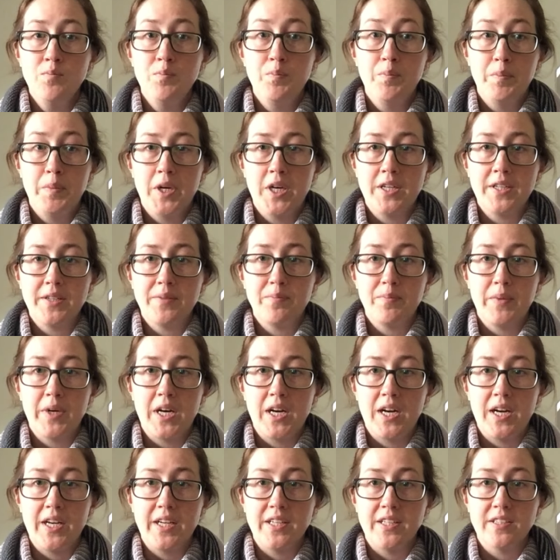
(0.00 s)
but
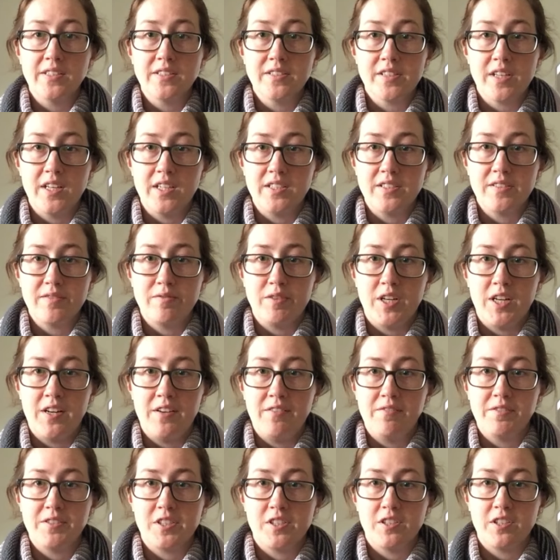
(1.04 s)
my size
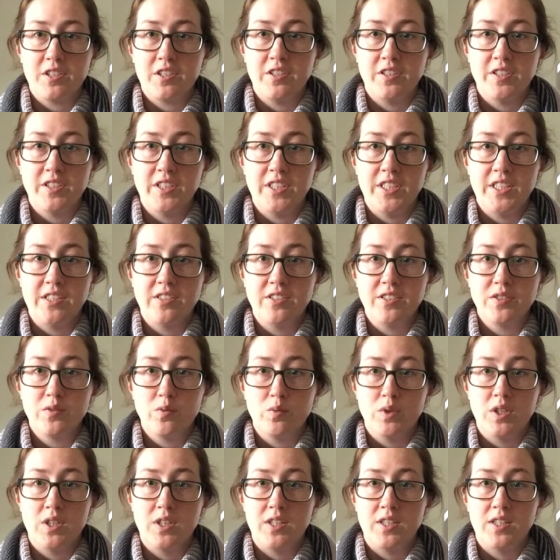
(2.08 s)
5 circular needles
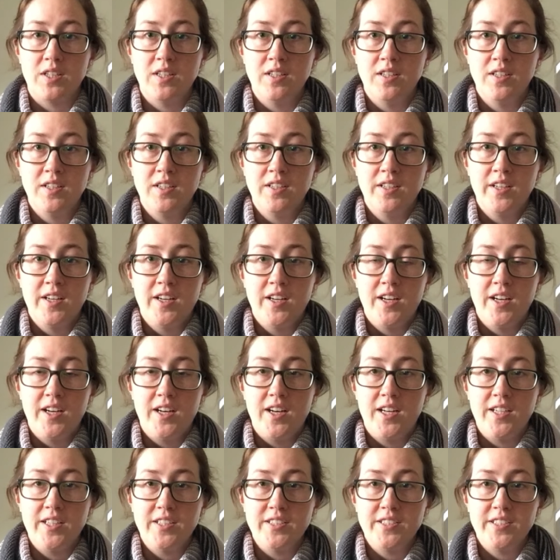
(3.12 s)
were
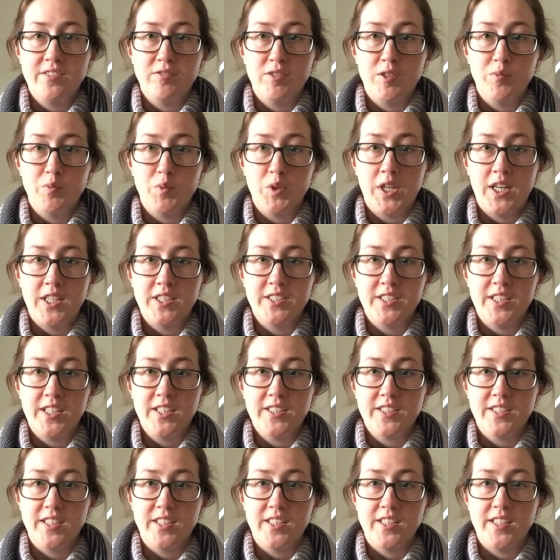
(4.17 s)
on a different
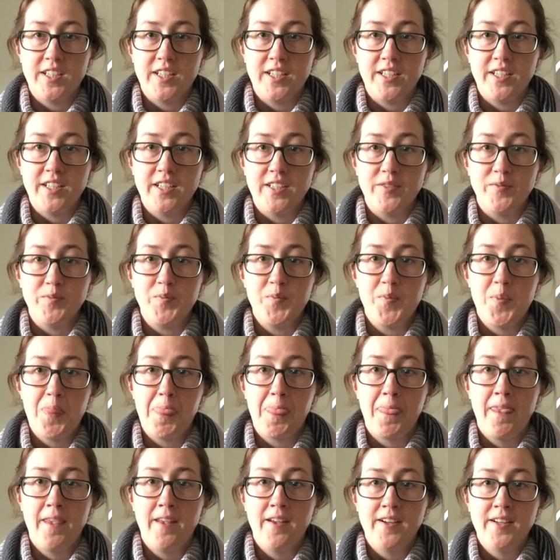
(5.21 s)
project, and I
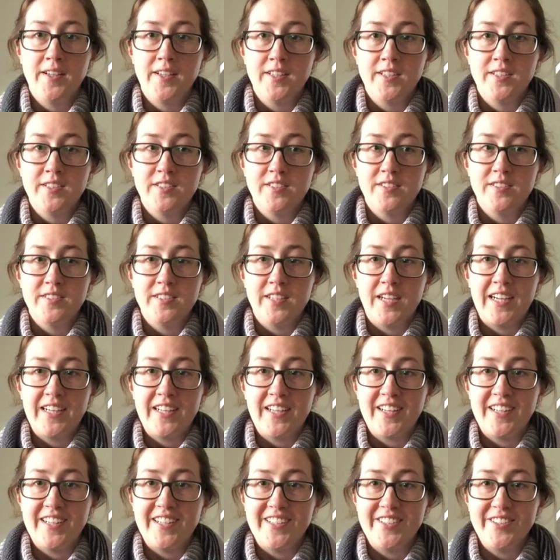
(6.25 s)

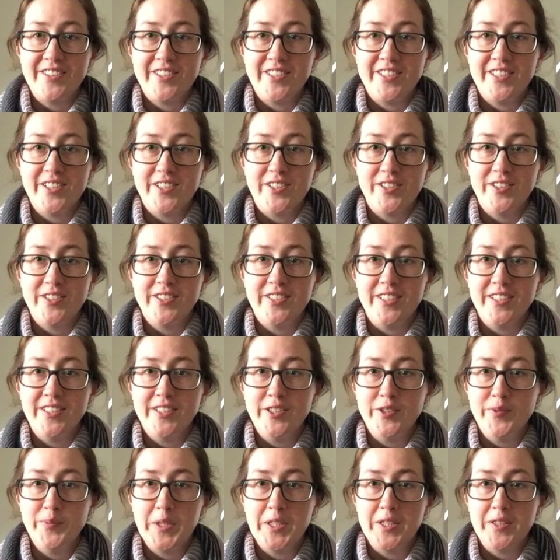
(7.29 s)
got out the old
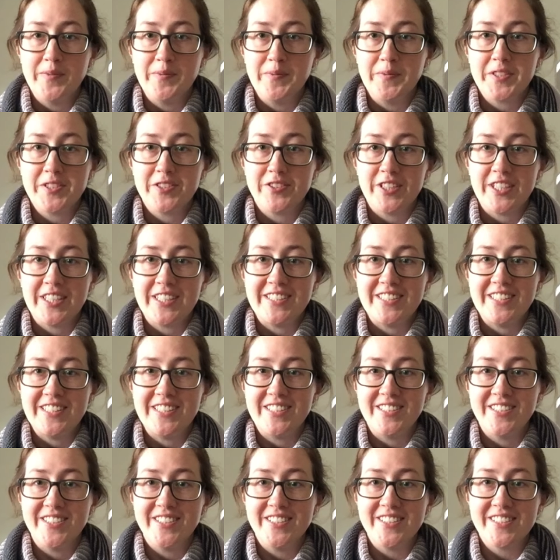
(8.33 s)
aluminum straight
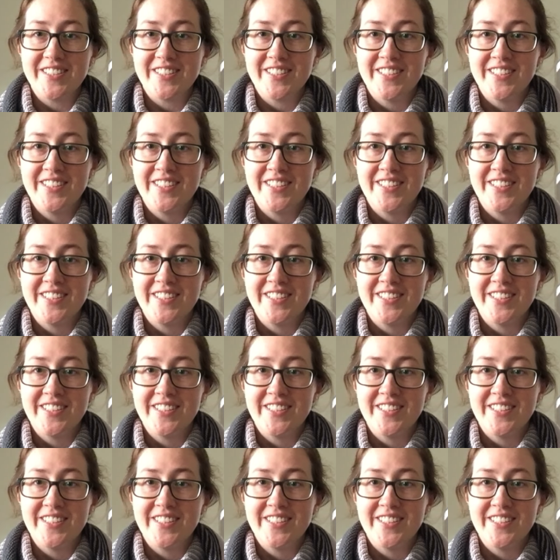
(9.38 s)
needles,